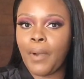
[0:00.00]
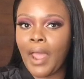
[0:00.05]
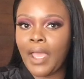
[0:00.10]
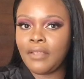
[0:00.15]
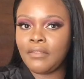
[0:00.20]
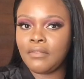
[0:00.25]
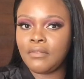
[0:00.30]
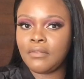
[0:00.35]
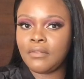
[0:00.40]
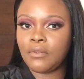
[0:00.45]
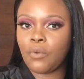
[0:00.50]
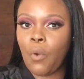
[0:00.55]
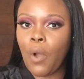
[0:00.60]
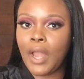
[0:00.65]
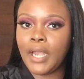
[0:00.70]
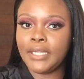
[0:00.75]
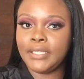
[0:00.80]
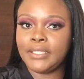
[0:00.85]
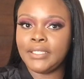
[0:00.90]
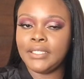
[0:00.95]
Price
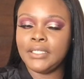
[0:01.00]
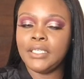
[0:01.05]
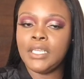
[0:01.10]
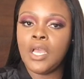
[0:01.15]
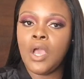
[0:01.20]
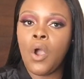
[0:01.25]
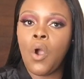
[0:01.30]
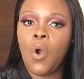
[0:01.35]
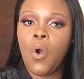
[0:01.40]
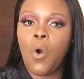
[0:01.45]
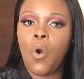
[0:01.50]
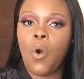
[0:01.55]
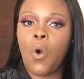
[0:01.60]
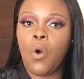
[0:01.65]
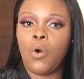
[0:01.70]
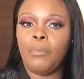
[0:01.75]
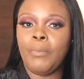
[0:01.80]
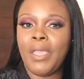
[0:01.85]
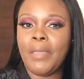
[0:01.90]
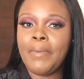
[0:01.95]
quality,
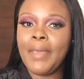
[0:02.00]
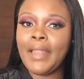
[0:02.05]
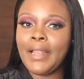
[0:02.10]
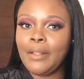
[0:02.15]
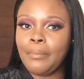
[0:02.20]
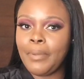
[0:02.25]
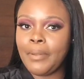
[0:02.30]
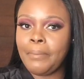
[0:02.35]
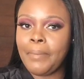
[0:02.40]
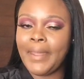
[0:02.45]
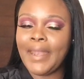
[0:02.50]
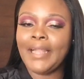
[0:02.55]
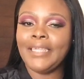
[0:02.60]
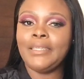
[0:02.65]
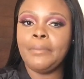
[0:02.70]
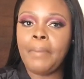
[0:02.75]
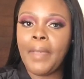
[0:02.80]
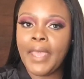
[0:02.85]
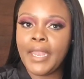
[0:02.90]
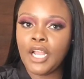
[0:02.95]
or maybe a little bit
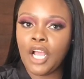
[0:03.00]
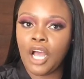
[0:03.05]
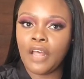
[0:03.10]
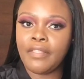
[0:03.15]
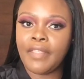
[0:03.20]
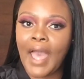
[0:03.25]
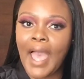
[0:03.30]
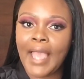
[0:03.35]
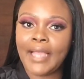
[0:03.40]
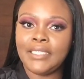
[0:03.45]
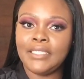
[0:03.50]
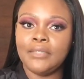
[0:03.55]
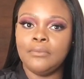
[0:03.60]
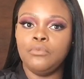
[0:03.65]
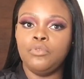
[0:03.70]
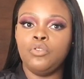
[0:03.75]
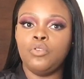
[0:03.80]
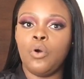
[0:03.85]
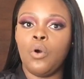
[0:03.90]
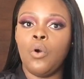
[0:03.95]
better depending on the
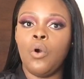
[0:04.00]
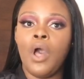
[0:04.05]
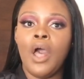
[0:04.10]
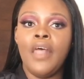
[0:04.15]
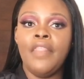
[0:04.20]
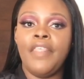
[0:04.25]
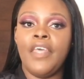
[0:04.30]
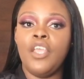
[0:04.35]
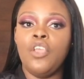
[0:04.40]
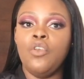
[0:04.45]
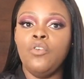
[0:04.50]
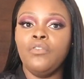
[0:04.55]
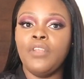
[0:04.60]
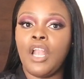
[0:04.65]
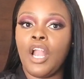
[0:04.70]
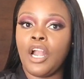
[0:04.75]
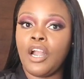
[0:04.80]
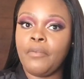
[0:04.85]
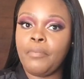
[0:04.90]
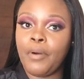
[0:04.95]
item. So they use
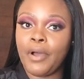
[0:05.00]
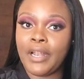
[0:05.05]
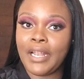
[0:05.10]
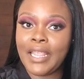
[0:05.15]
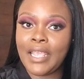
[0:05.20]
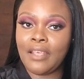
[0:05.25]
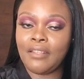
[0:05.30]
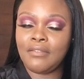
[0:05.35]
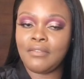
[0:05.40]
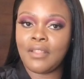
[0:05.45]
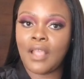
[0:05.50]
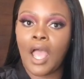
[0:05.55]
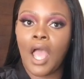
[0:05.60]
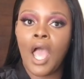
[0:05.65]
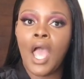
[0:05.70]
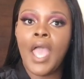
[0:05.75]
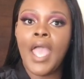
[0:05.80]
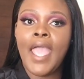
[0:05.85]
a lot of polyester.